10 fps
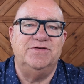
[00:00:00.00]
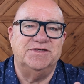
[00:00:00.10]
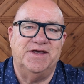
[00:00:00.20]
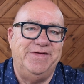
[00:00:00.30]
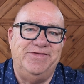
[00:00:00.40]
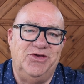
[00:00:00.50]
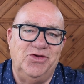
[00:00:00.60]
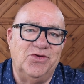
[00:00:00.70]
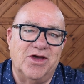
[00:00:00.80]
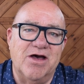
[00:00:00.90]
say to you,
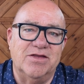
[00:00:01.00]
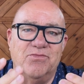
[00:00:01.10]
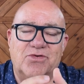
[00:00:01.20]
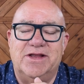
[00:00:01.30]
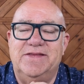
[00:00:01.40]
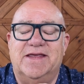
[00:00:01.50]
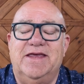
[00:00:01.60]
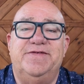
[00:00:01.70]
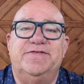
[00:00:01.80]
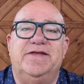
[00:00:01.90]
you can't bring the
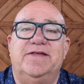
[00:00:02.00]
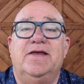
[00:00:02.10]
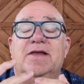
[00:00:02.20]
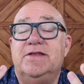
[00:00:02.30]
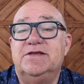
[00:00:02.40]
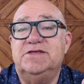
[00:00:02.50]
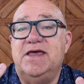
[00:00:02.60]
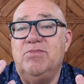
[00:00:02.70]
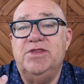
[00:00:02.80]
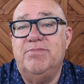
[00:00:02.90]
kids in. The
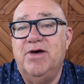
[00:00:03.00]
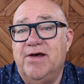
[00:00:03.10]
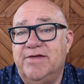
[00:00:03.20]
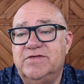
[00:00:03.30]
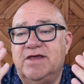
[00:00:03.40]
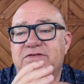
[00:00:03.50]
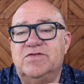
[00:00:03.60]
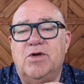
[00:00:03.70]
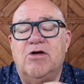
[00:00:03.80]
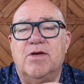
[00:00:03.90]
same with the bars. Kids
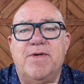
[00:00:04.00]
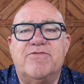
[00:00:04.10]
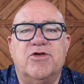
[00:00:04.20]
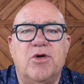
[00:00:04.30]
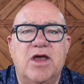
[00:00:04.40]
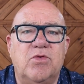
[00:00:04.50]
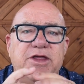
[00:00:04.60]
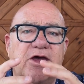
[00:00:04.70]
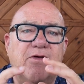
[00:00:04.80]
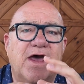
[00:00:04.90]
are welcome everywhere. We
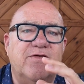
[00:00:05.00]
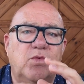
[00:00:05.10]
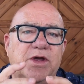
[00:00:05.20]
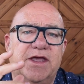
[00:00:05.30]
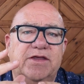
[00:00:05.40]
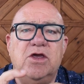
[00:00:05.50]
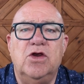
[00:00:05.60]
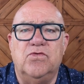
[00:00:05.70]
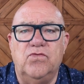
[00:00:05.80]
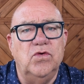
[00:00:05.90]
don't have weird
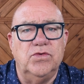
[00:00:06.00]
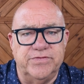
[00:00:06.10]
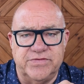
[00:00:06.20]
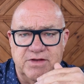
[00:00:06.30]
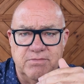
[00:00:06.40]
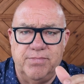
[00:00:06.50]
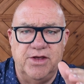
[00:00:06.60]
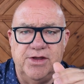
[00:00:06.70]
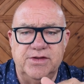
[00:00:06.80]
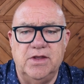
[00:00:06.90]
rules that
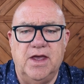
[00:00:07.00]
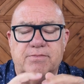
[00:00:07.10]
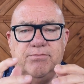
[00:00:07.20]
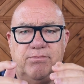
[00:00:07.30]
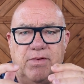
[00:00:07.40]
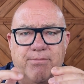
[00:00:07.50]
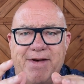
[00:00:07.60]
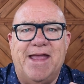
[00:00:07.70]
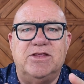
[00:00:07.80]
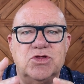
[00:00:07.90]

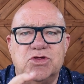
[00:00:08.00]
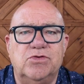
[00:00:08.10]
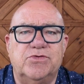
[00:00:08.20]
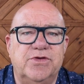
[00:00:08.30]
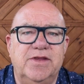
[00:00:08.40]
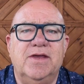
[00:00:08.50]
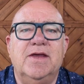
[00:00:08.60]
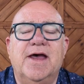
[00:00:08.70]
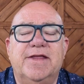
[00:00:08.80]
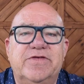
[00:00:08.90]
ban children
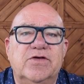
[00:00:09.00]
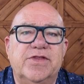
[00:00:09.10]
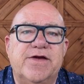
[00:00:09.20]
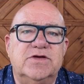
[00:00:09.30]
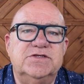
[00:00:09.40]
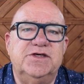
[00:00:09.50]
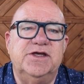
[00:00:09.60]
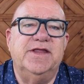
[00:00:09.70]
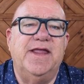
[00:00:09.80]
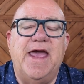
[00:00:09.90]
until they're a
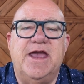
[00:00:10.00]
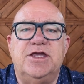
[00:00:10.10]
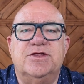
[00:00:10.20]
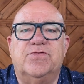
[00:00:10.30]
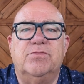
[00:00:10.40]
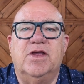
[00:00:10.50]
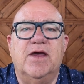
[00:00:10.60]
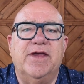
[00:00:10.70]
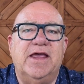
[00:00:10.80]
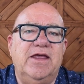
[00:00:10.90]
certain age from
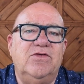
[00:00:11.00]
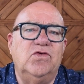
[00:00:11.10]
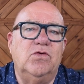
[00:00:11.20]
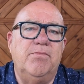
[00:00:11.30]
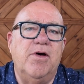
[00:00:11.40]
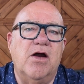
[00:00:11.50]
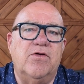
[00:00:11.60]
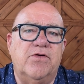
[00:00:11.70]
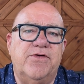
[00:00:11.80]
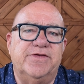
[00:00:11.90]
going into a bar
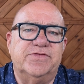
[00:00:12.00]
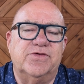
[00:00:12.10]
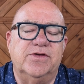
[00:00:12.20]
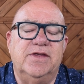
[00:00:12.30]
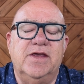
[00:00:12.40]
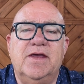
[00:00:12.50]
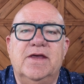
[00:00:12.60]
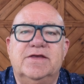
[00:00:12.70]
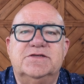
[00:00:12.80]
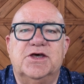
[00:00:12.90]
or restaurant.
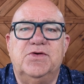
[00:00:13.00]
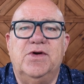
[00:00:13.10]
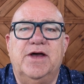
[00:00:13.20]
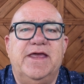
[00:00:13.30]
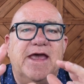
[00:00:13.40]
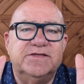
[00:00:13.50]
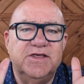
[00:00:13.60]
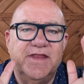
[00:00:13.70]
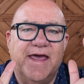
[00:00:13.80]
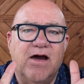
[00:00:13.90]
So yes,
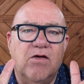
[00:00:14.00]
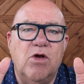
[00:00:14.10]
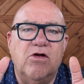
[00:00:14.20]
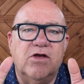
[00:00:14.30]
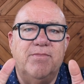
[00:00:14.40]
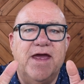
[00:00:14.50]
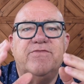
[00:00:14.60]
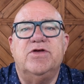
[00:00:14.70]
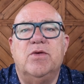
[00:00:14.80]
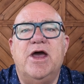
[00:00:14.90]
they are welcome
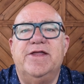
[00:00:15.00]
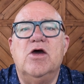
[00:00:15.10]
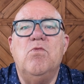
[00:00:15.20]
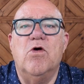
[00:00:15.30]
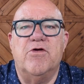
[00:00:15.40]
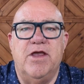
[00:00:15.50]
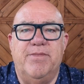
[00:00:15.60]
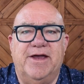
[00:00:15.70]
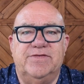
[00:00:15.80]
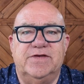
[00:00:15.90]
everywhere. Don't worry
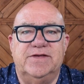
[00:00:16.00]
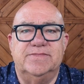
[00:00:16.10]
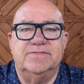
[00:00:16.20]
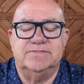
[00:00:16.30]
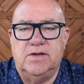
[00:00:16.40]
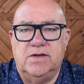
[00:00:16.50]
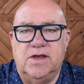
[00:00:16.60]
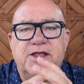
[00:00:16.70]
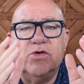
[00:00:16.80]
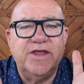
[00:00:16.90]
about it.
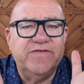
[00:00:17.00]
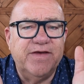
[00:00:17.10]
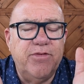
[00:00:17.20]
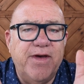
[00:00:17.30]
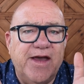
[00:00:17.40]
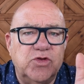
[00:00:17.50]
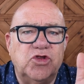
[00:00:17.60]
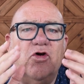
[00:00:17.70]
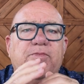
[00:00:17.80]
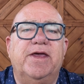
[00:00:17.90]
And a quick tip about
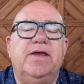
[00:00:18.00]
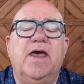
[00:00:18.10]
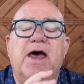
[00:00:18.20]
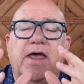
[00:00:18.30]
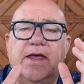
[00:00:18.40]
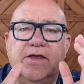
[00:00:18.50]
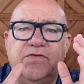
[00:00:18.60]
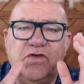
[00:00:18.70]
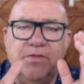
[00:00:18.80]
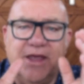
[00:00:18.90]
shopping,
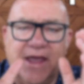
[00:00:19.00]
assuming